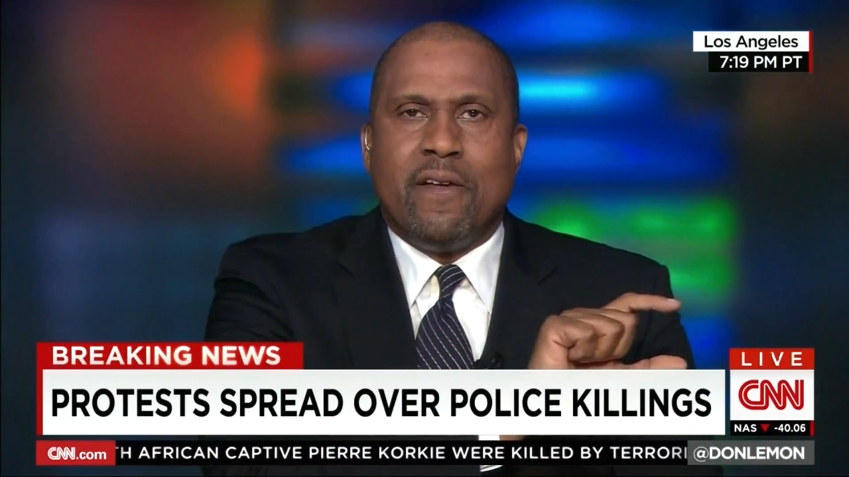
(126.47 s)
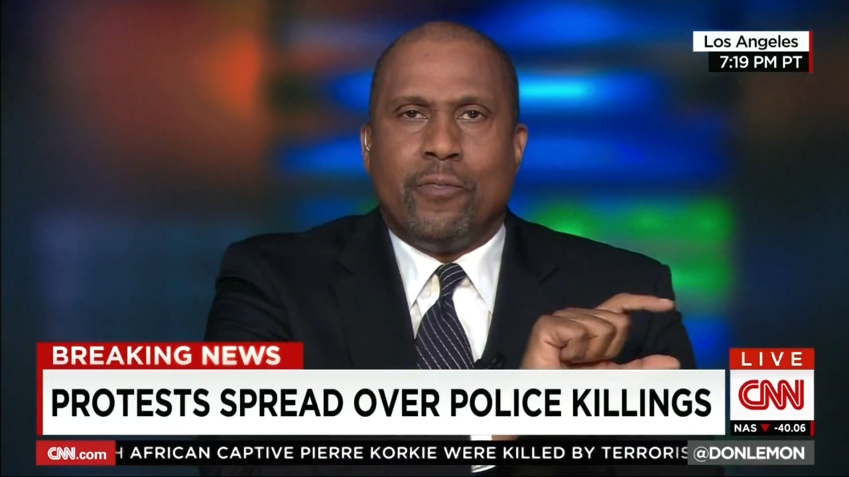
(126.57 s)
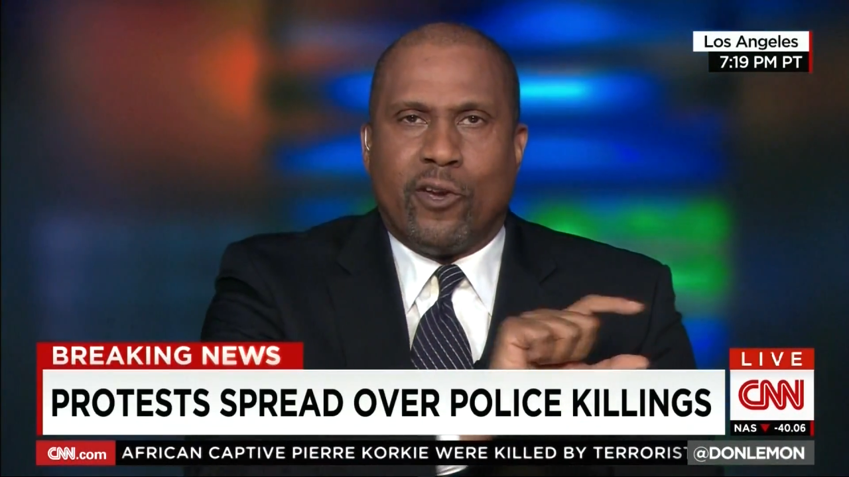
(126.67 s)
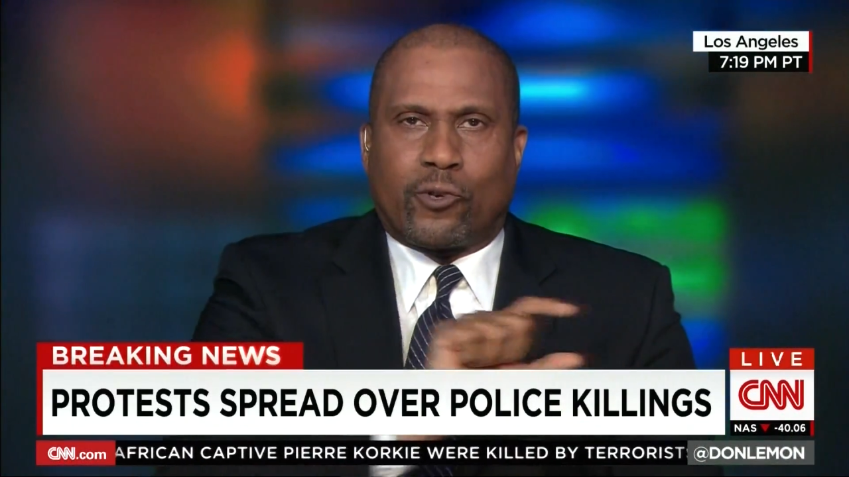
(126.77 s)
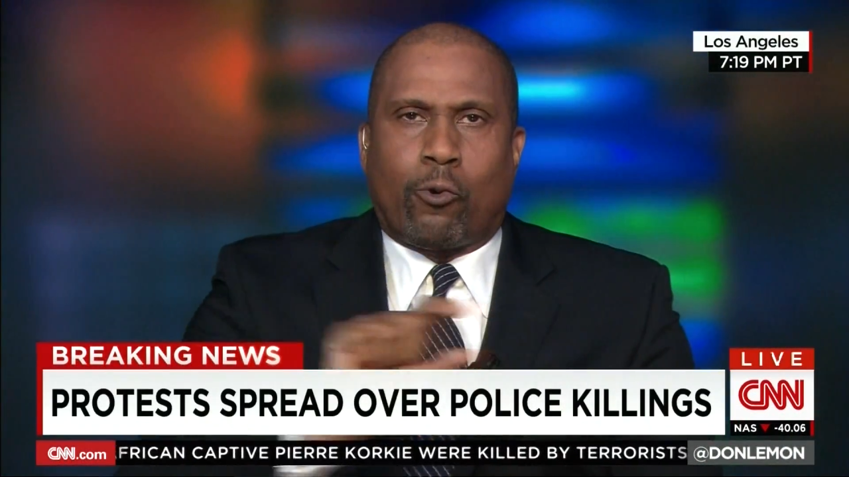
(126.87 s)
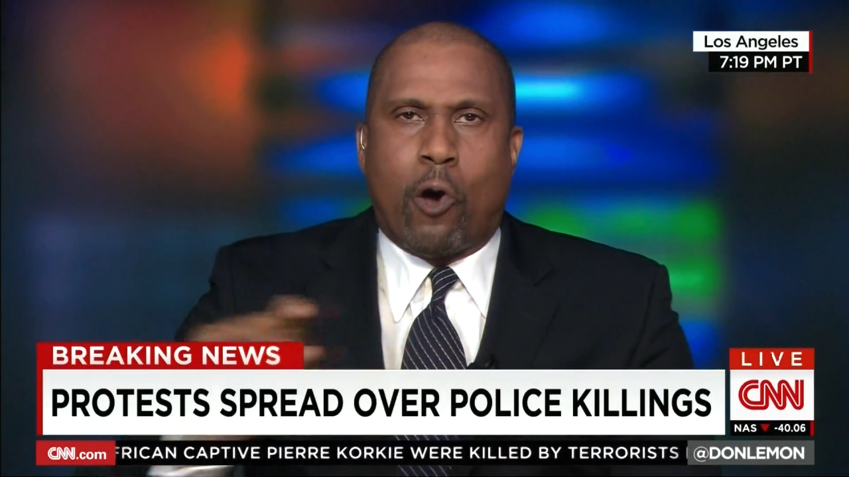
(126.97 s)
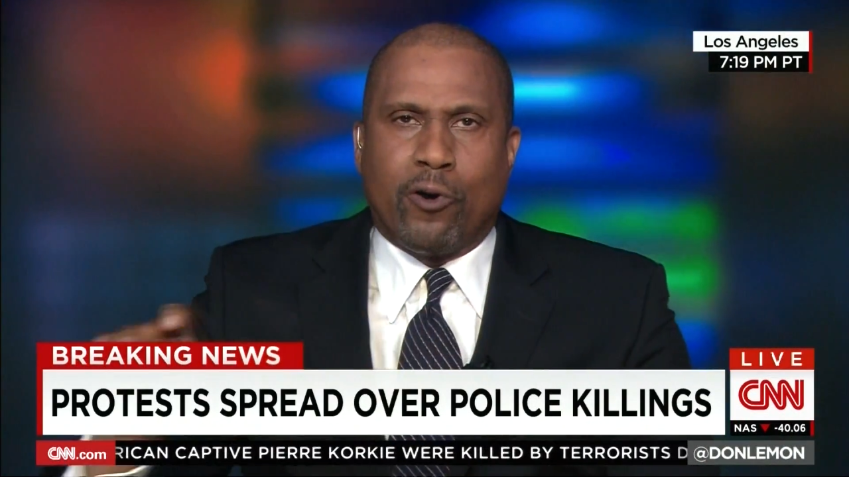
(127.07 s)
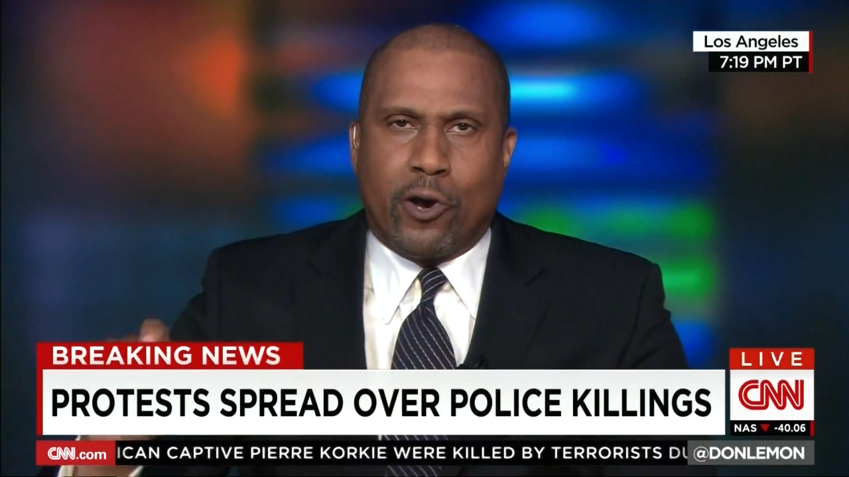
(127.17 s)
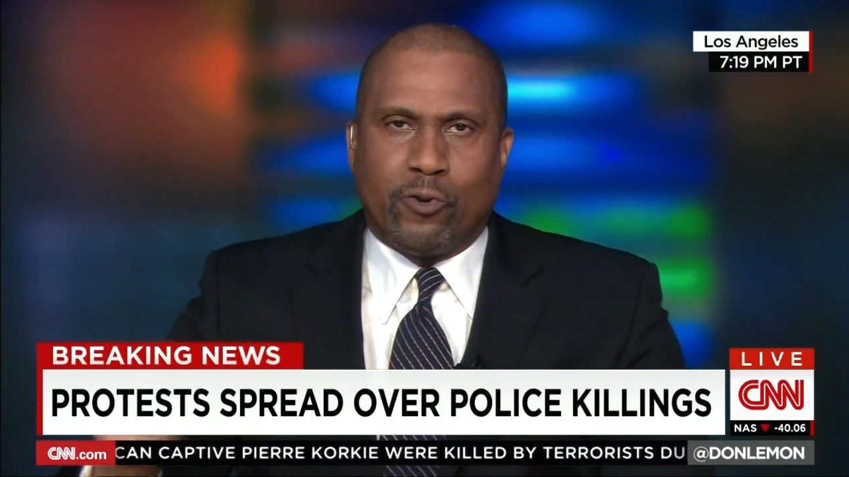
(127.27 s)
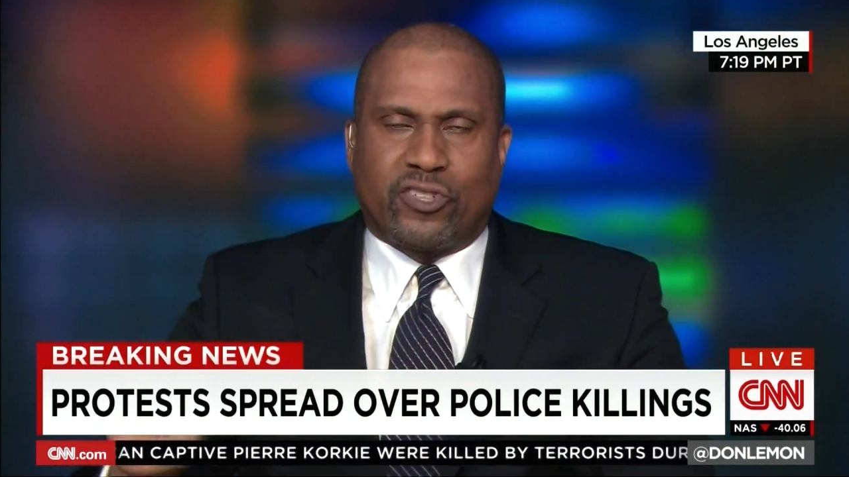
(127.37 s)
There's
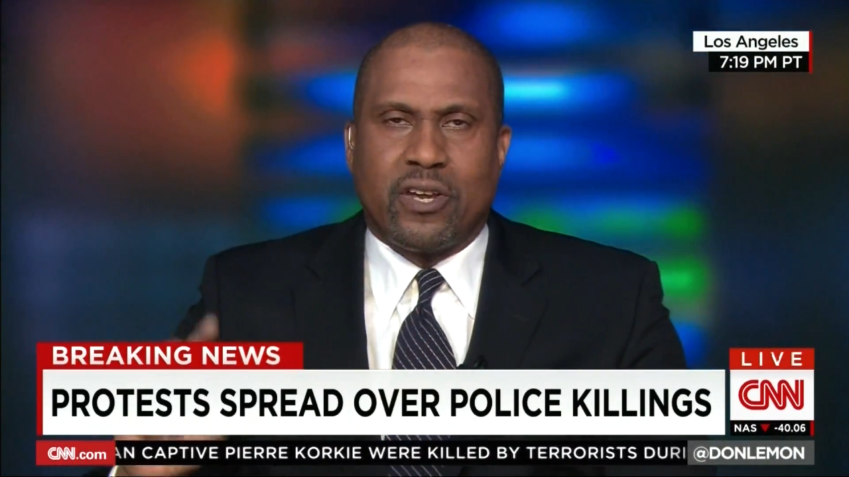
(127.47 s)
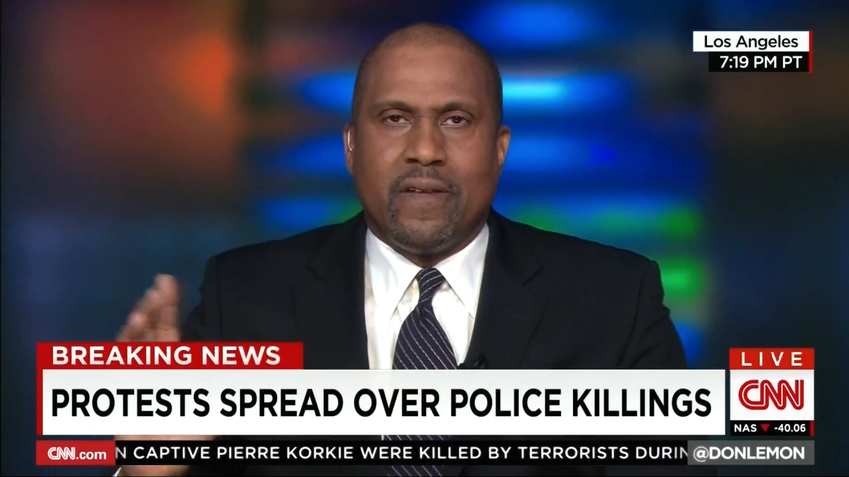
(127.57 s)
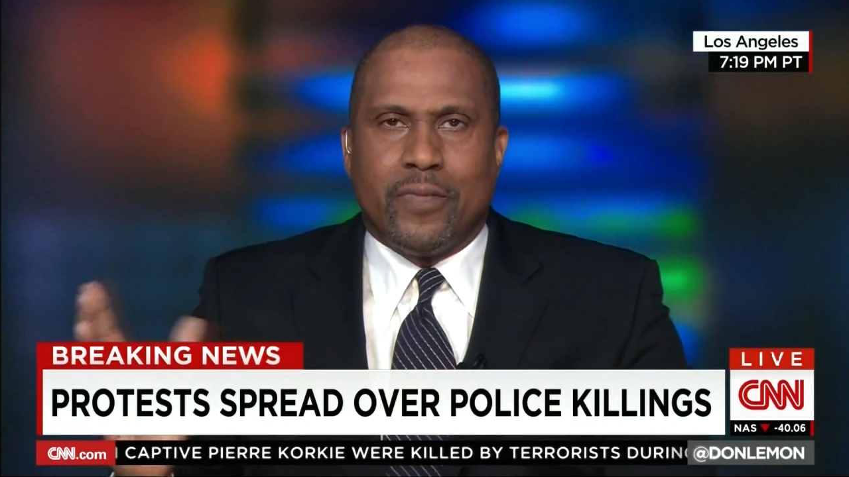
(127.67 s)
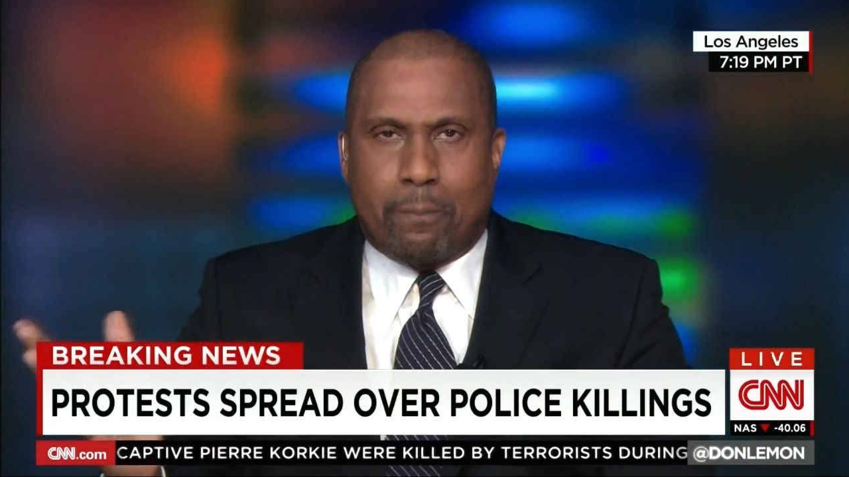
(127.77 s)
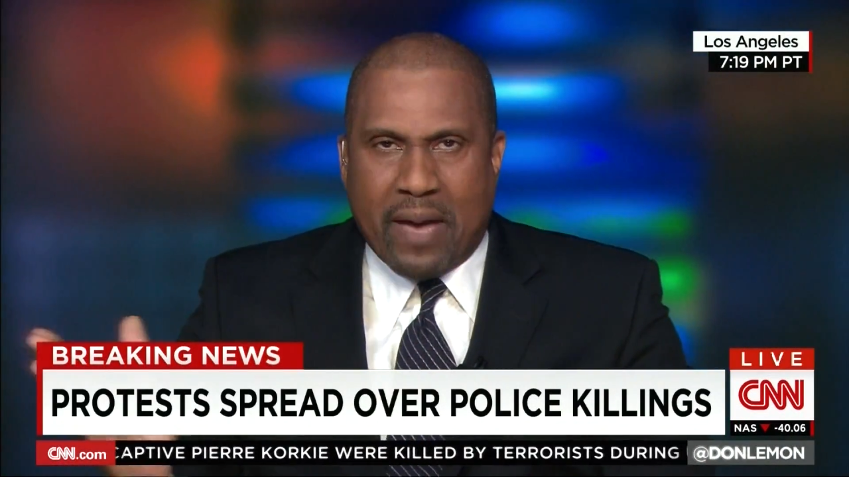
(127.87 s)
chronos, the